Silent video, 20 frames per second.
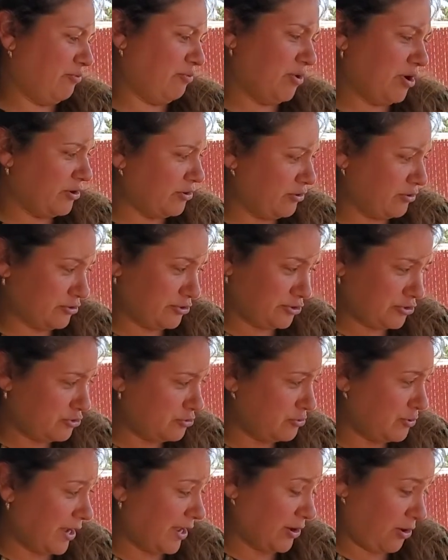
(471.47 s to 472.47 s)
one or
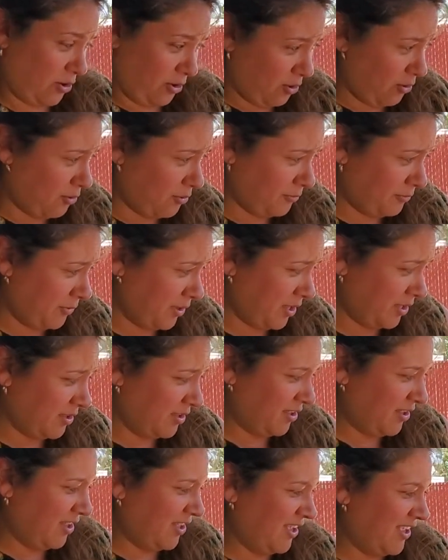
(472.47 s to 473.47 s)
two at home."
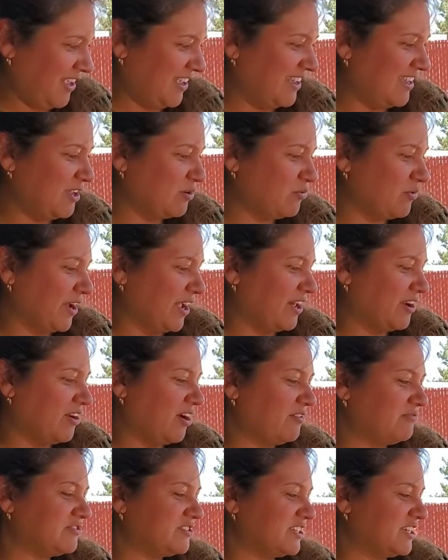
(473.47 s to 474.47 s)
He ran
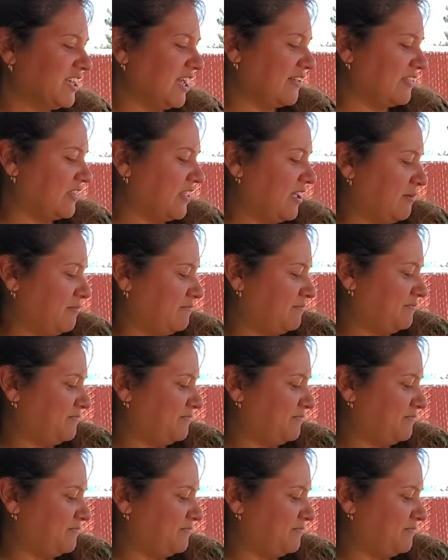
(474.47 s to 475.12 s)
off to get them.